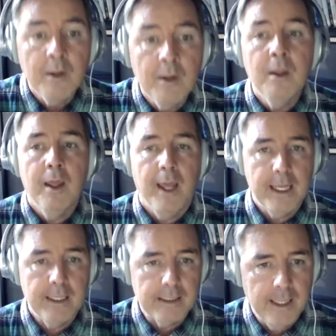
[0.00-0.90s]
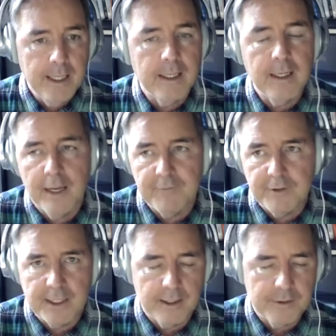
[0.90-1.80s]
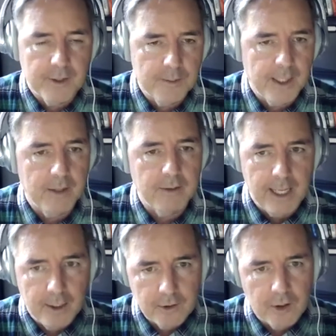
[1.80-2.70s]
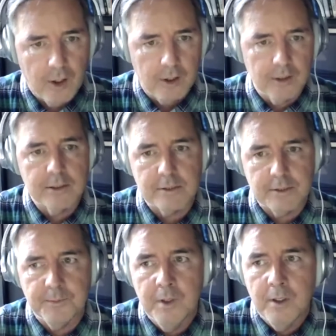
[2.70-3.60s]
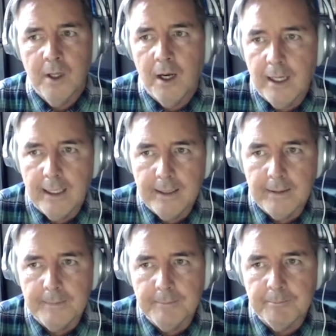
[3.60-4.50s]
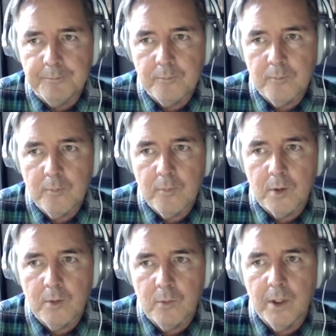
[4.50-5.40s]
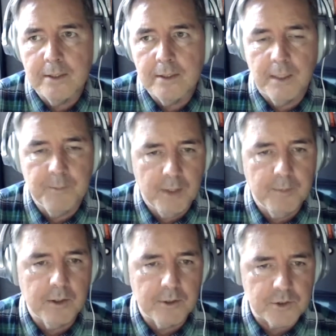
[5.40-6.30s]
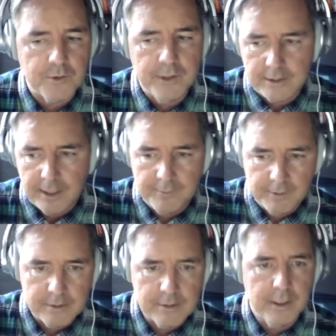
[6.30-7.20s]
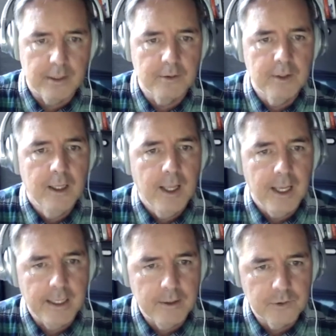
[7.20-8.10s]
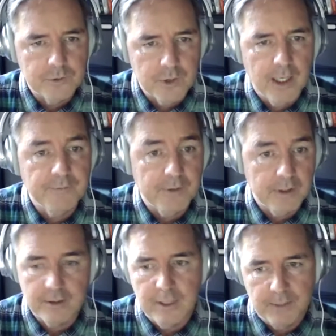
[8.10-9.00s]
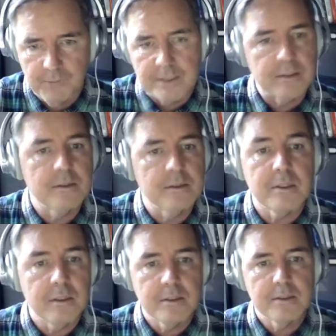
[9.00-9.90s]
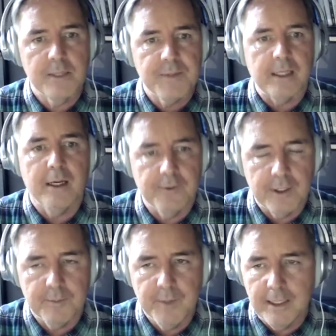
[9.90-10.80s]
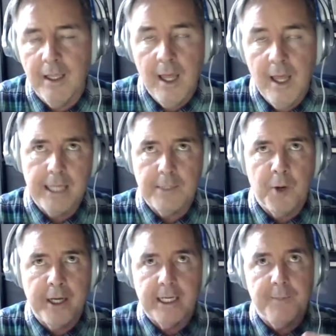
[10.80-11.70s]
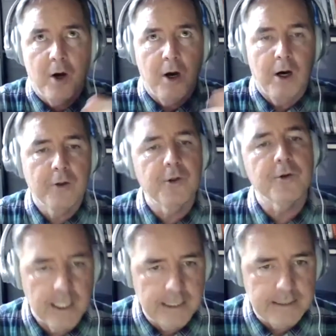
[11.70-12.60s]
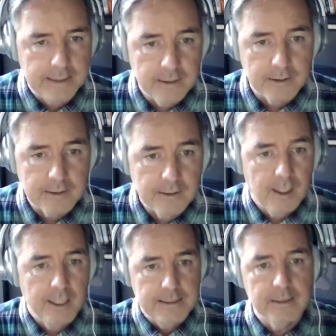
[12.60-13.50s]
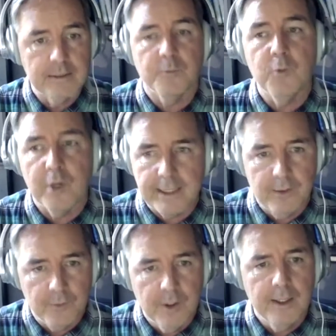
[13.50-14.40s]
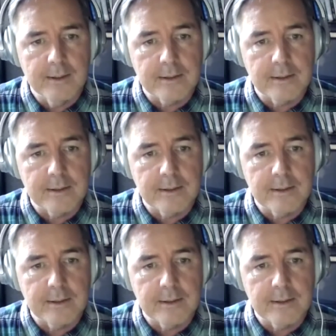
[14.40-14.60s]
And again, everything I thought about alcoholism um, was a bum on the street that was, had no drive, and it was something other than me. I had to break up all those ideas of what that was,